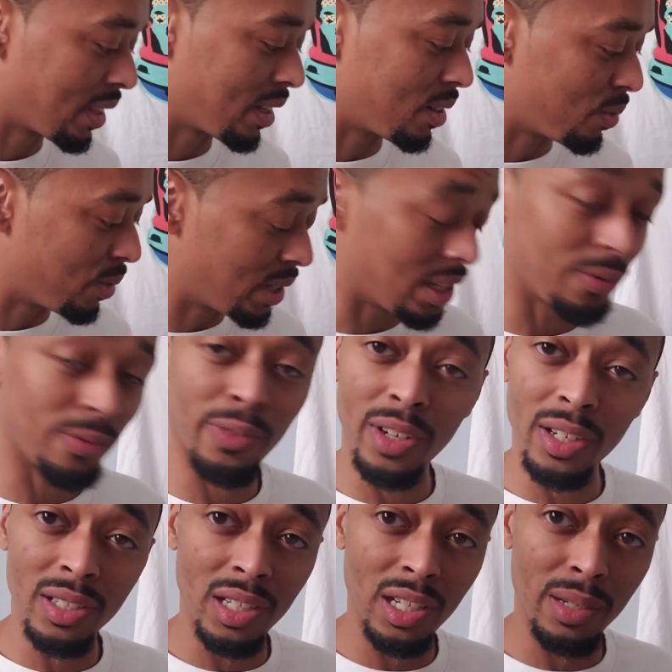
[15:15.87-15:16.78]
and when it
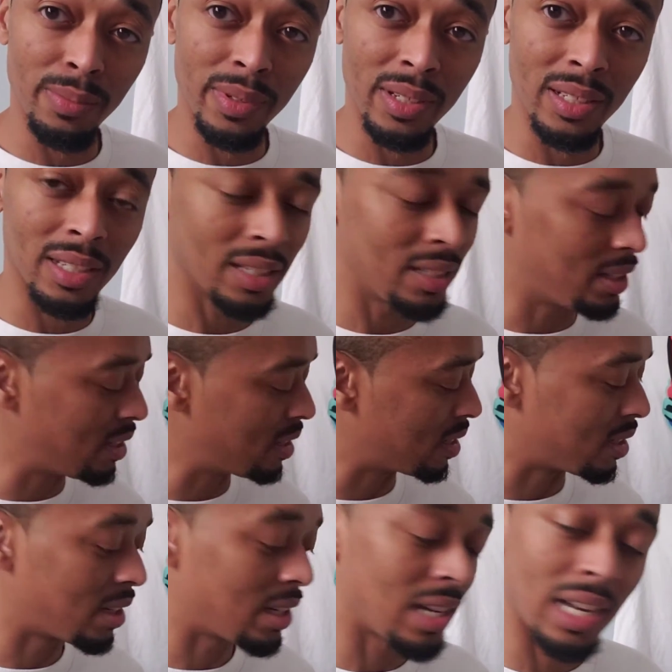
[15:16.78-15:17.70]
first opened,
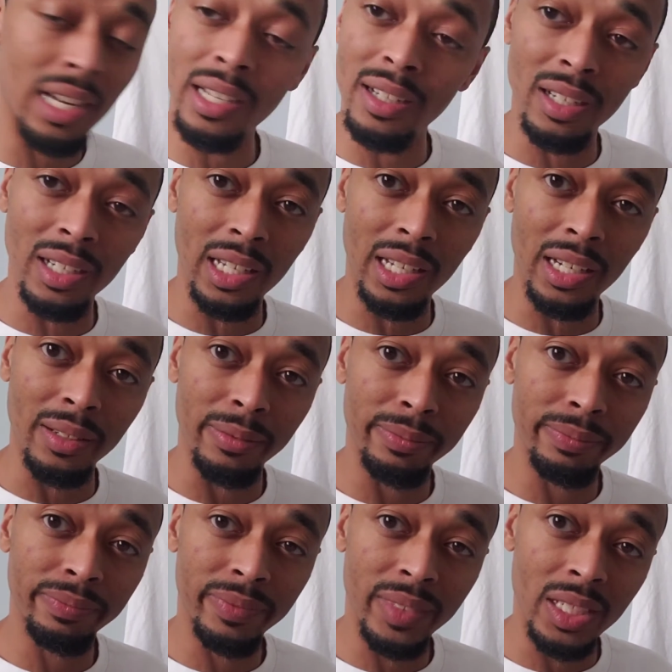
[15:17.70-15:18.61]
you're not gonna get it.
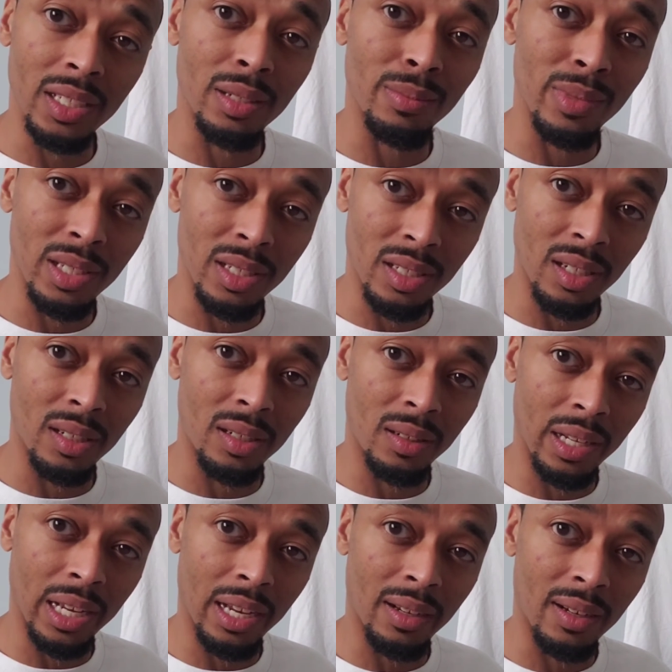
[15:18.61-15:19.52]
It's gonna be
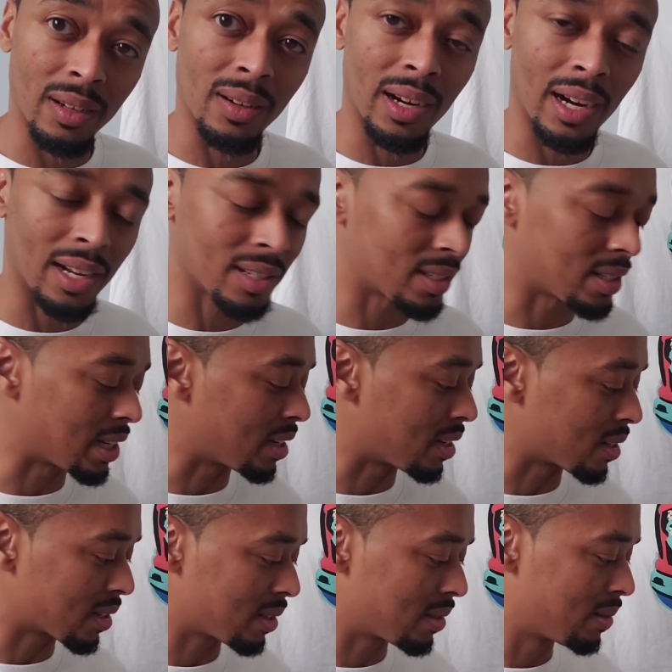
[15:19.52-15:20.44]
sold out or out of
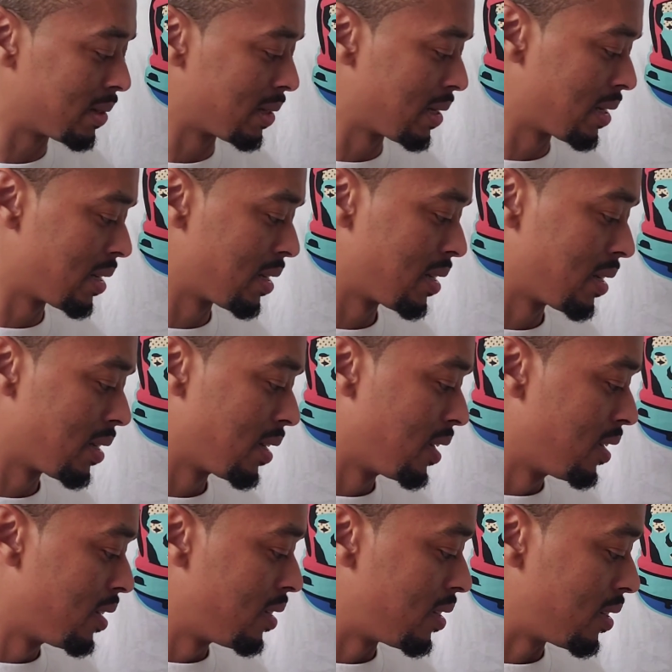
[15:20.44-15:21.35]
stock.
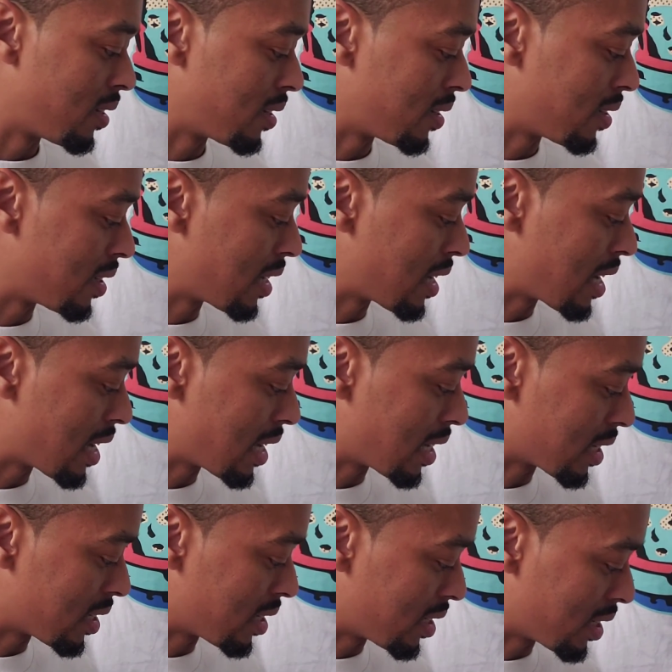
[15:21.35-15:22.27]
You're
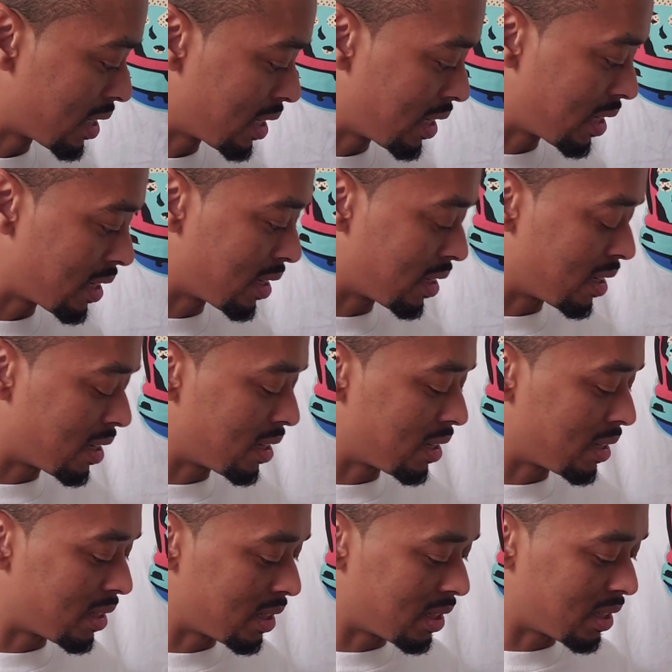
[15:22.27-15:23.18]
not gonna get it.
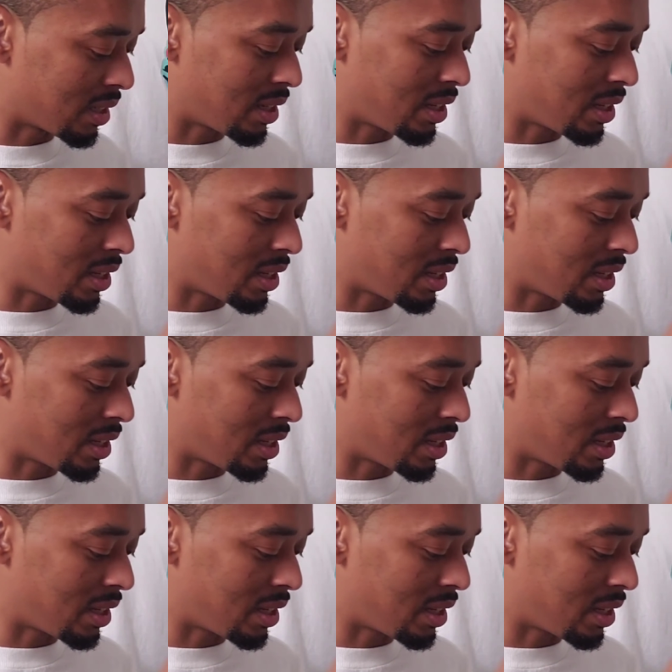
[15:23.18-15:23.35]
And